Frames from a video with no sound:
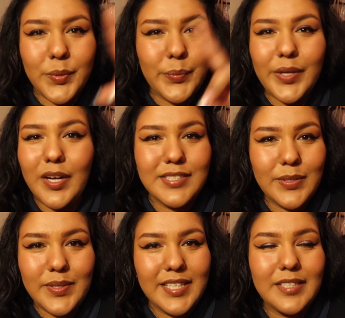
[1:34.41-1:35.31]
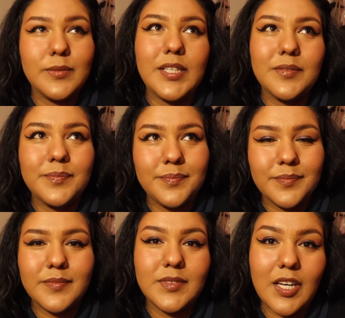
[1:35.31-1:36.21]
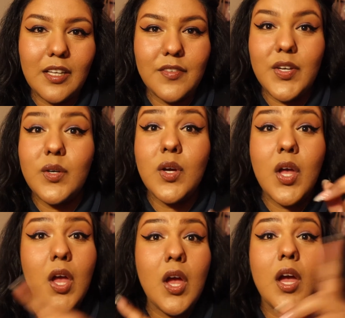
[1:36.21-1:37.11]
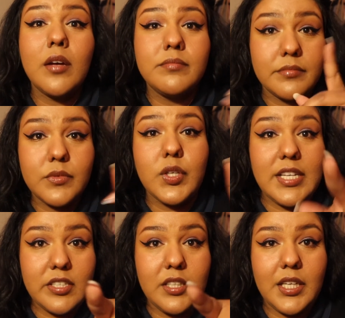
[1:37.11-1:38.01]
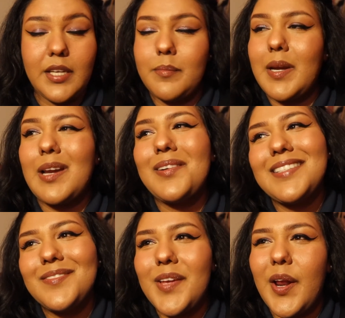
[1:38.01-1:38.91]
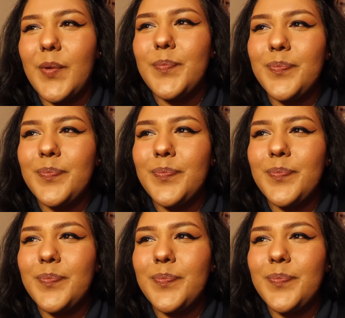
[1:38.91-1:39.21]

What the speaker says: We all deal with it. Well, not all of you. You guys are lucky. But anyways, you know.